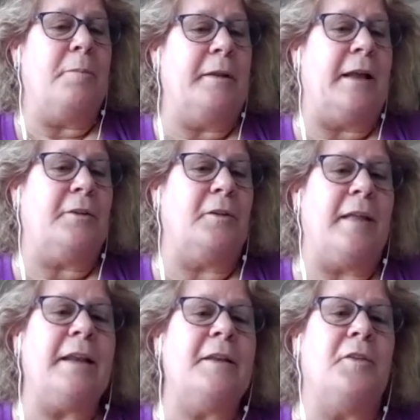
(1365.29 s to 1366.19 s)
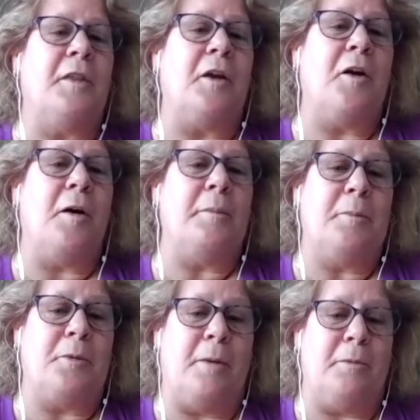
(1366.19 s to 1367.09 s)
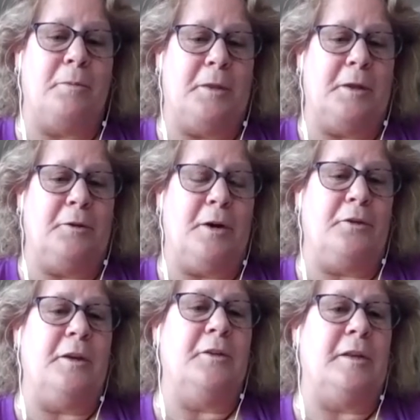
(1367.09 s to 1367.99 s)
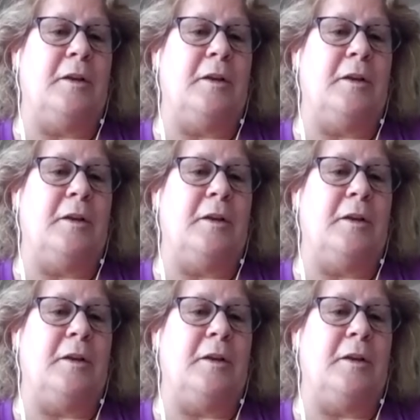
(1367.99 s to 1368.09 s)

But that is the common problem with construction, is so